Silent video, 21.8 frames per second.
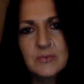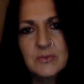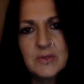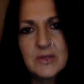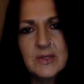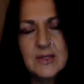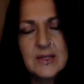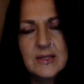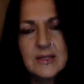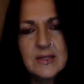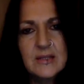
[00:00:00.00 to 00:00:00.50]

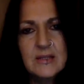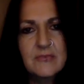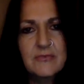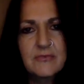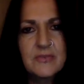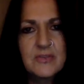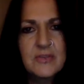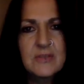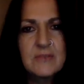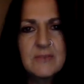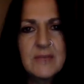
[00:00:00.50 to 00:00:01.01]
but the
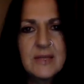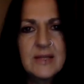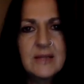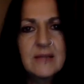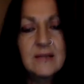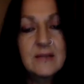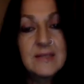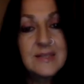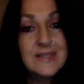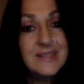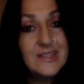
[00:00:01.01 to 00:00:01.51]

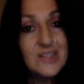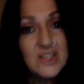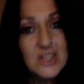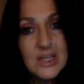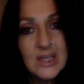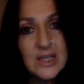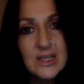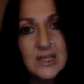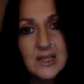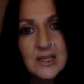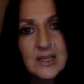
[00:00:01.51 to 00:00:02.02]
fundamental
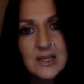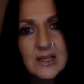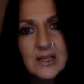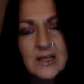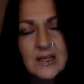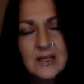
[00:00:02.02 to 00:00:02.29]
teaching,